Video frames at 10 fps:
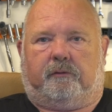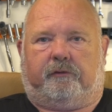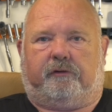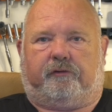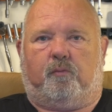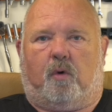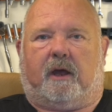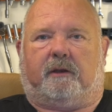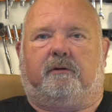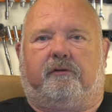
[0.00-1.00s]
System
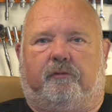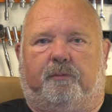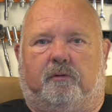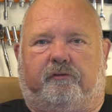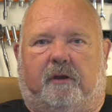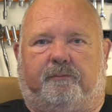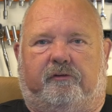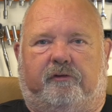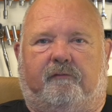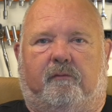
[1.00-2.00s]
ONE supports up to
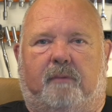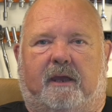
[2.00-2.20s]
7